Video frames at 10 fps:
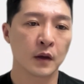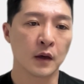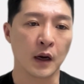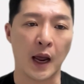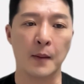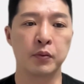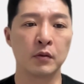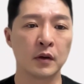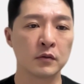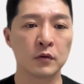like
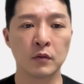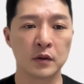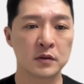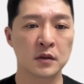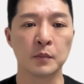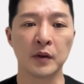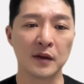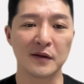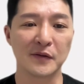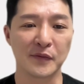Apple and Google is
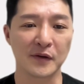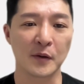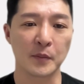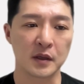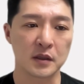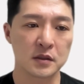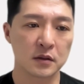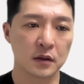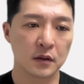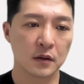completely different companies.
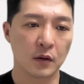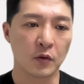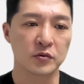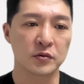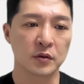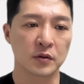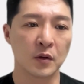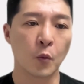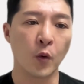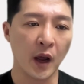Also,
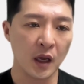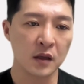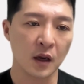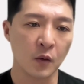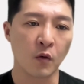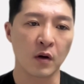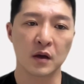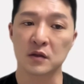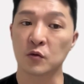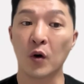the way they work
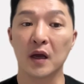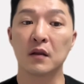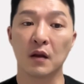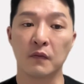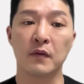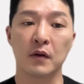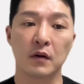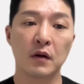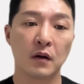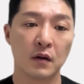is quite different.
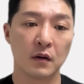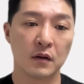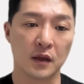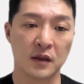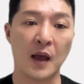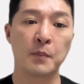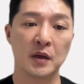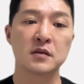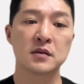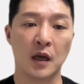Like that
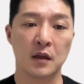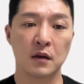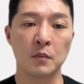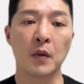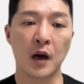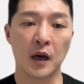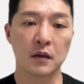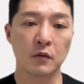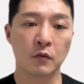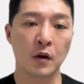being said, it might
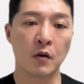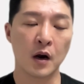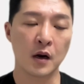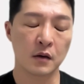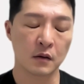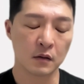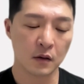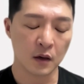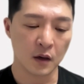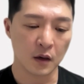require
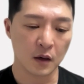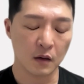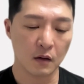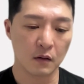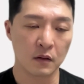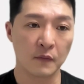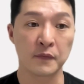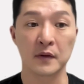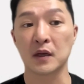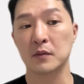
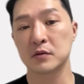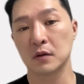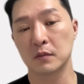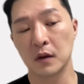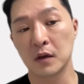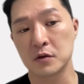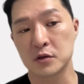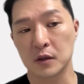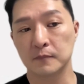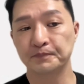different types of
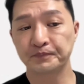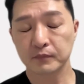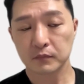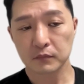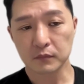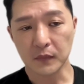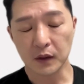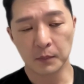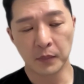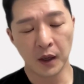leadership.
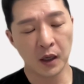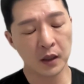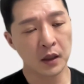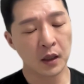But